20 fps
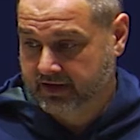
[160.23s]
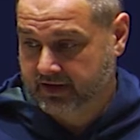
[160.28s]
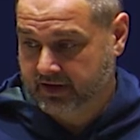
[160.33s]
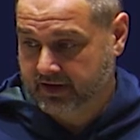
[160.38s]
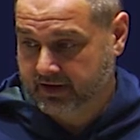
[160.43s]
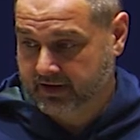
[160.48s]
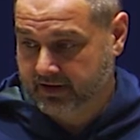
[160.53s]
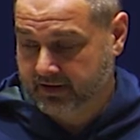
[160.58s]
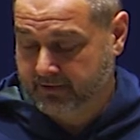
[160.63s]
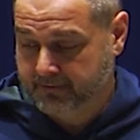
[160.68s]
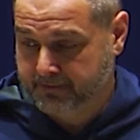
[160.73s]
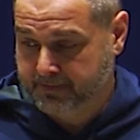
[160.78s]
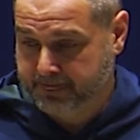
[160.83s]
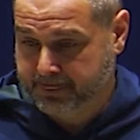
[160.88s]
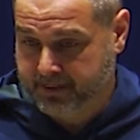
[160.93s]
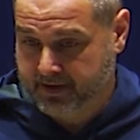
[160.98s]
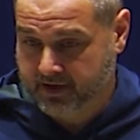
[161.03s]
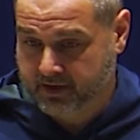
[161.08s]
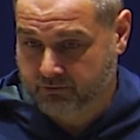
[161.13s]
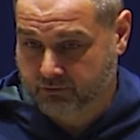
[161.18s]
Um,
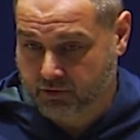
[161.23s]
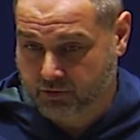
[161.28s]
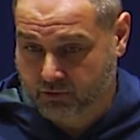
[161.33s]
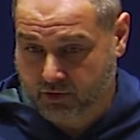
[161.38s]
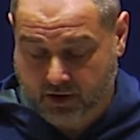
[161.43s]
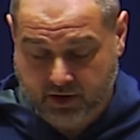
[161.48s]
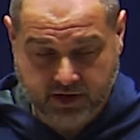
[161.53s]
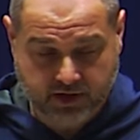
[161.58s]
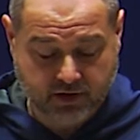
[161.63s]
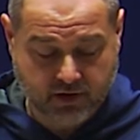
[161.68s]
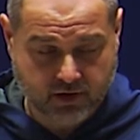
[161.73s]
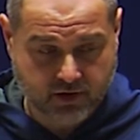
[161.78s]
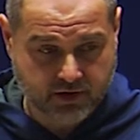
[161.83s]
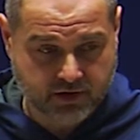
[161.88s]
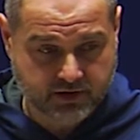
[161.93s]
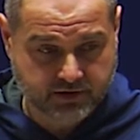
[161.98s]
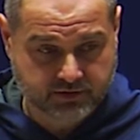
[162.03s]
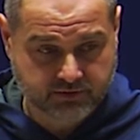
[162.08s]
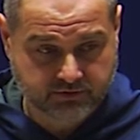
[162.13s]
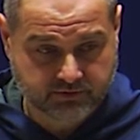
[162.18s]
and we're working
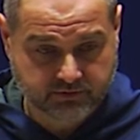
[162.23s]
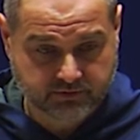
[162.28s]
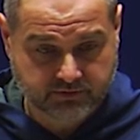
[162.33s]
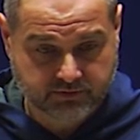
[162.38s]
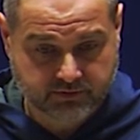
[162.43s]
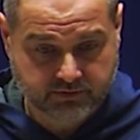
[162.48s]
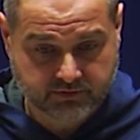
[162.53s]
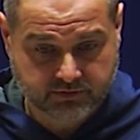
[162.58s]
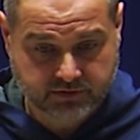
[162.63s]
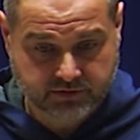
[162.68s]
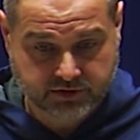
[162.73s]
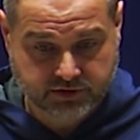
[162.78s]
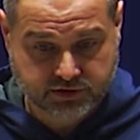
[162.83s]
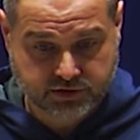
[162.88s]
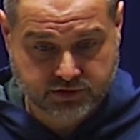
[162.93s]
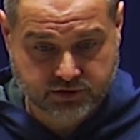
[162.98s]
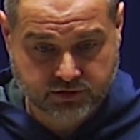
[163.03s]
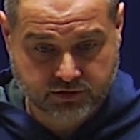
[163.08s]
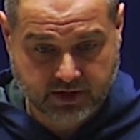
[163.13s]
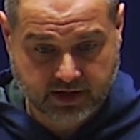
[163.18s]
hard
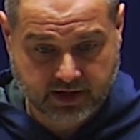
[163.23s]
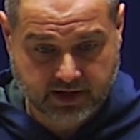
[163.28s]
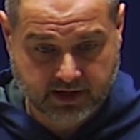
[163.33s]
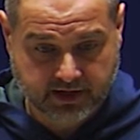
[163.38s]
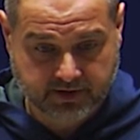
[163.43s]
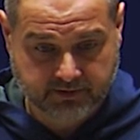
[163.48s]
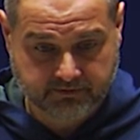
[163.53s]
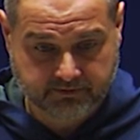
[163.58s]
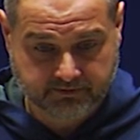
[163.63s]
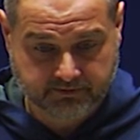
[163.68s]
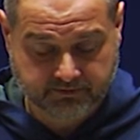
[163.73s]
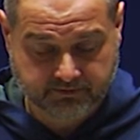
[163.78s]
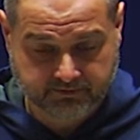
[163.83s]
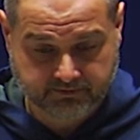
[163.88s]
to, um,